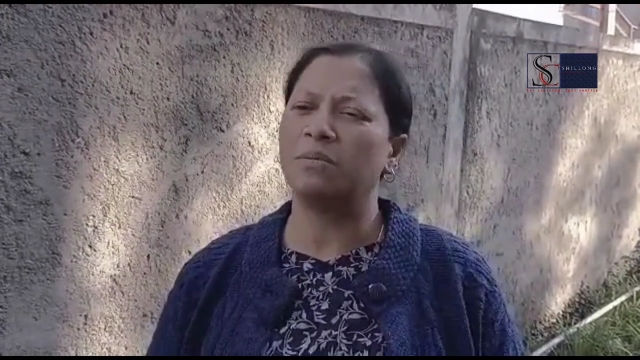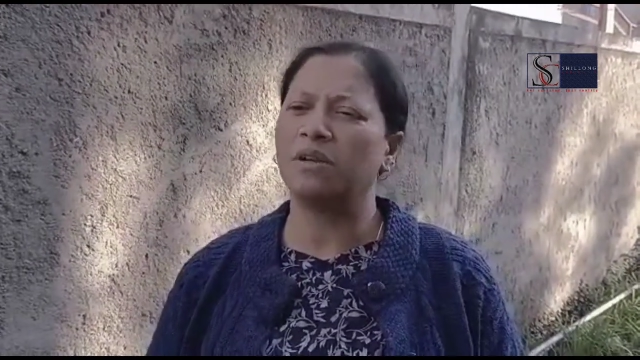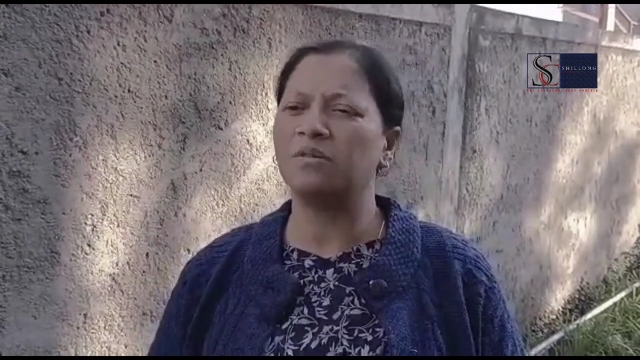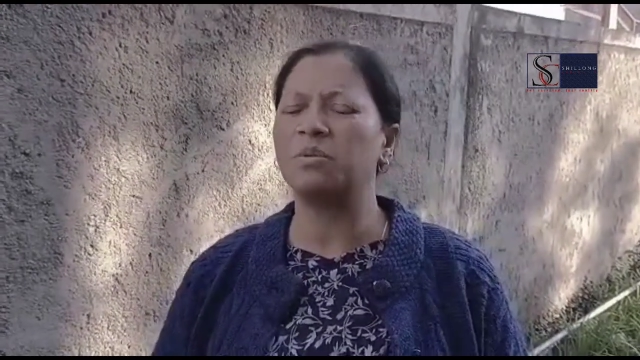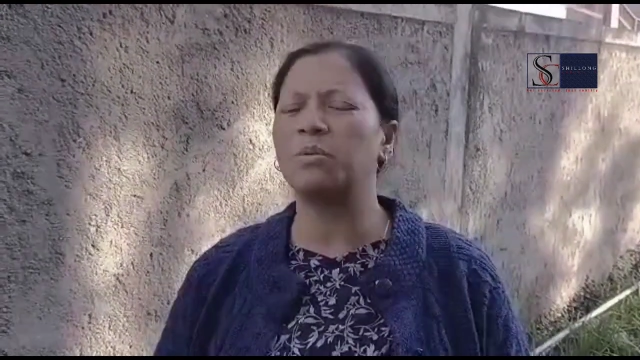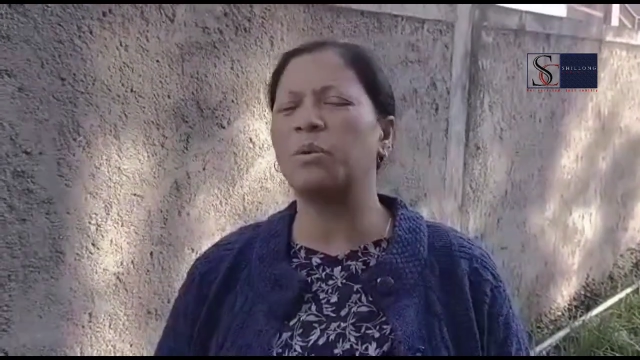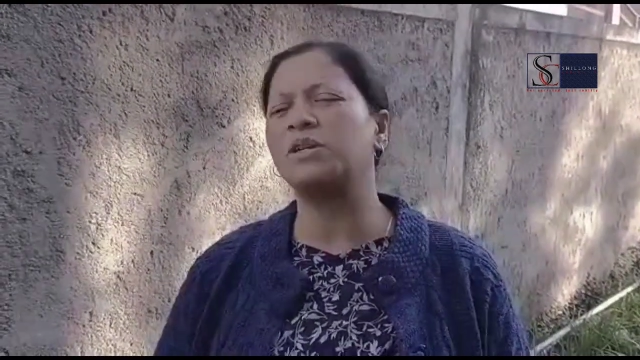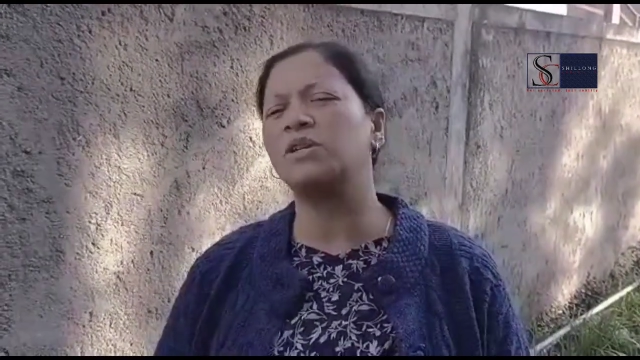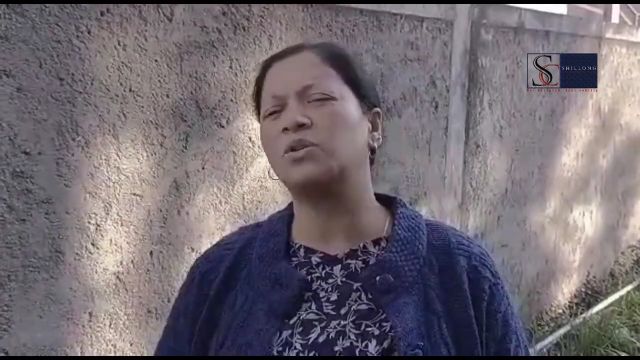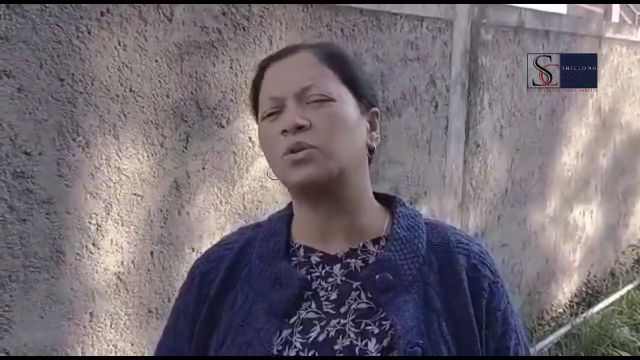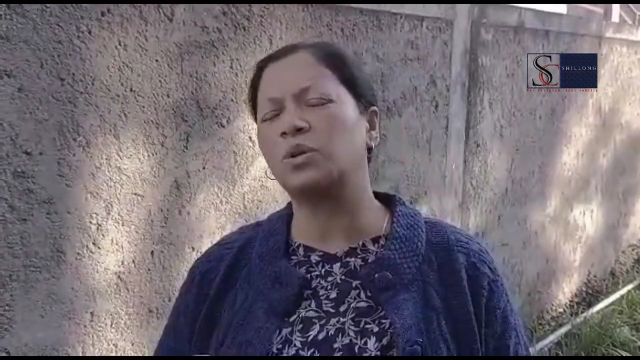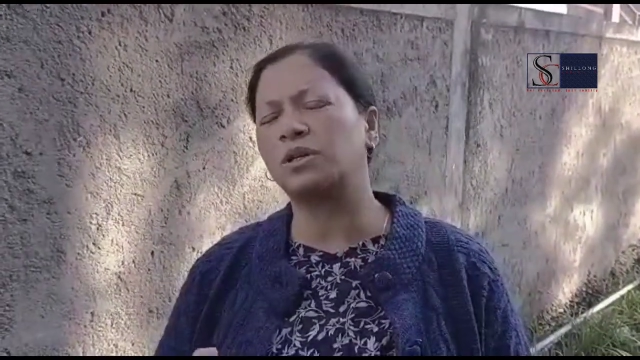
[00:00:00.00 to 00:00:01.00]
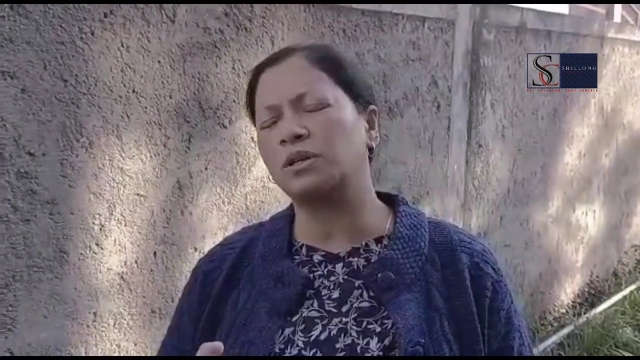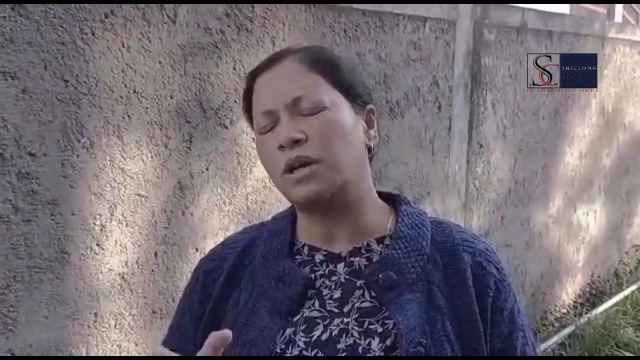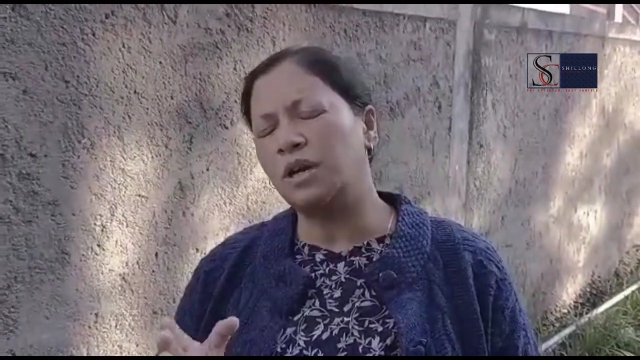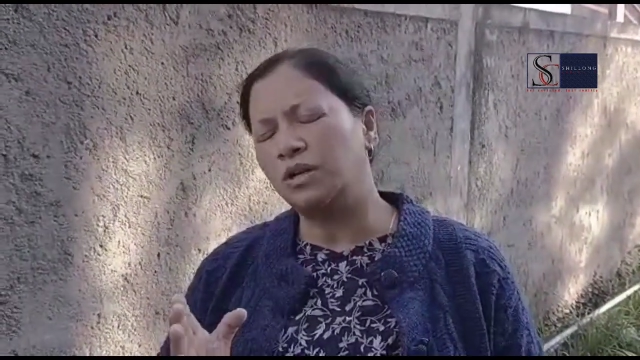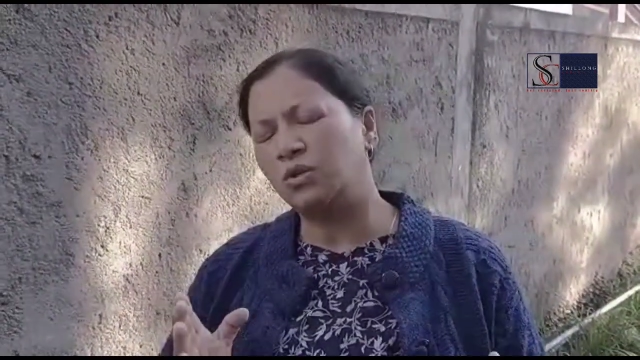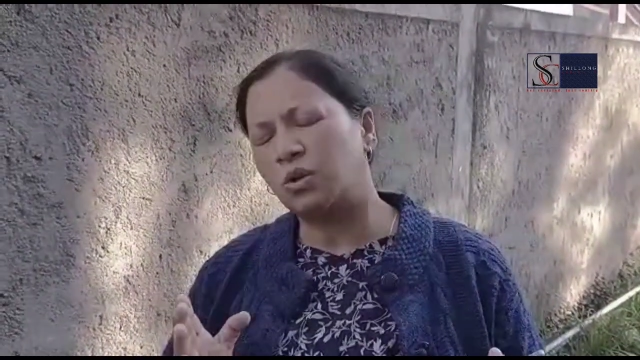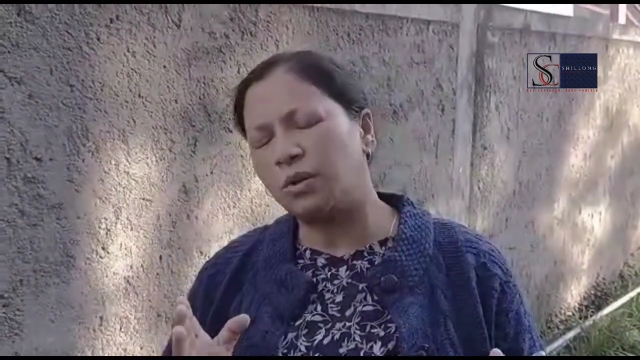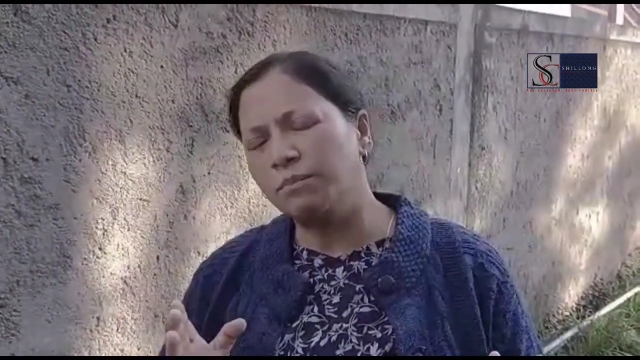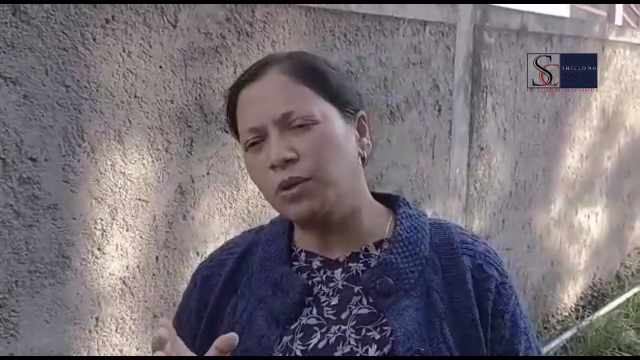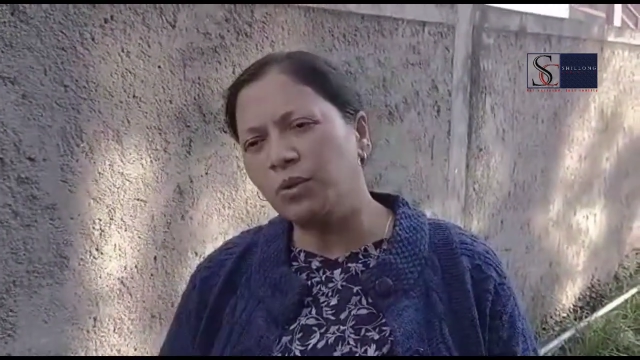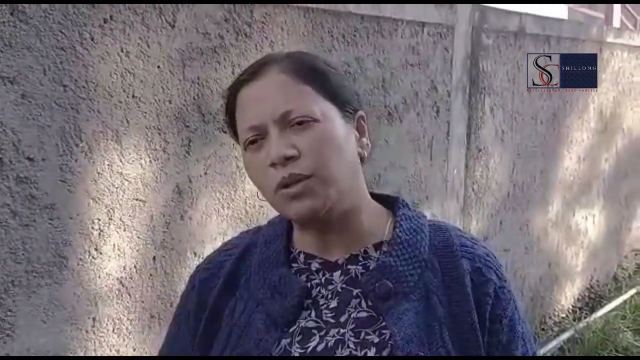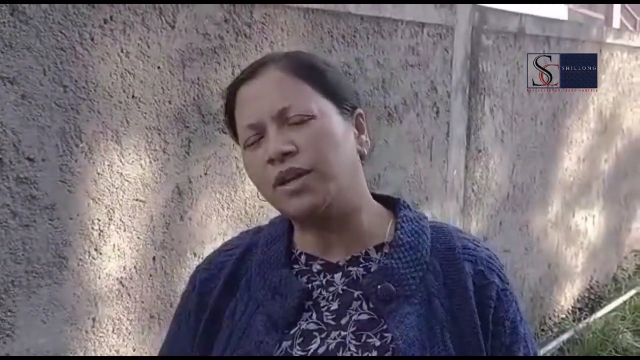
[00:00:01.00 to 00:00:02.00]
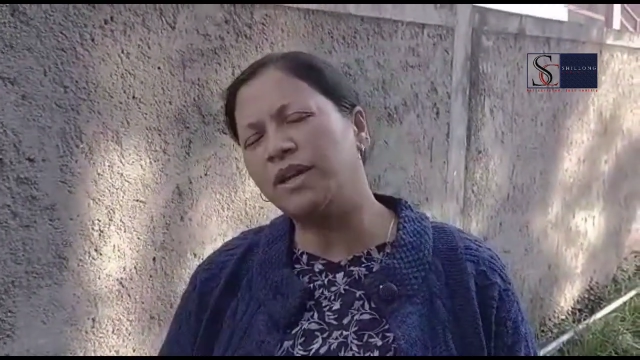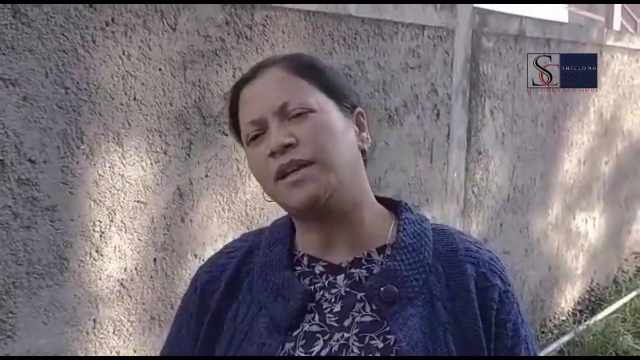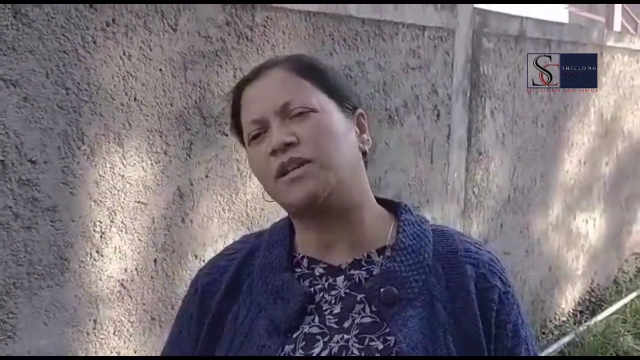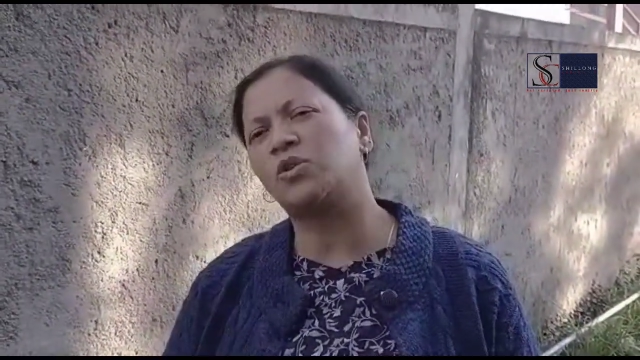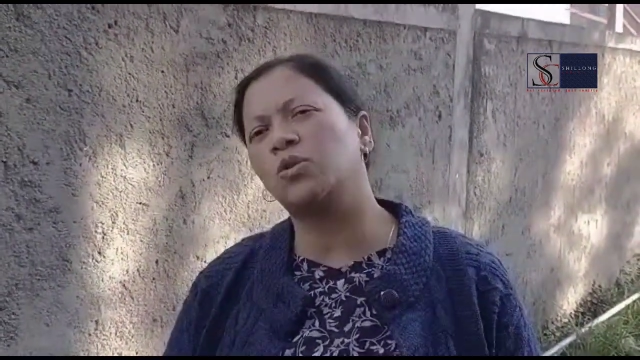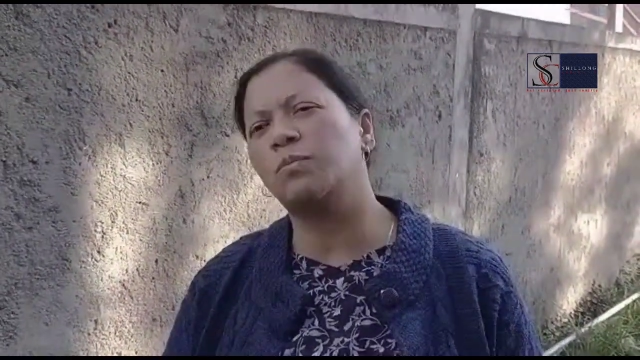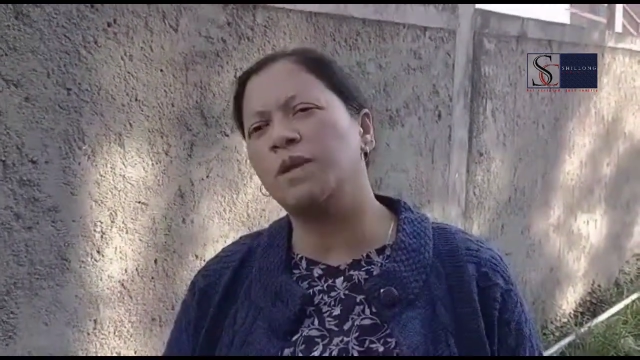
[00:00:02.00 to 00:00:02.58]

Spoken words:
because we wanted to communicate to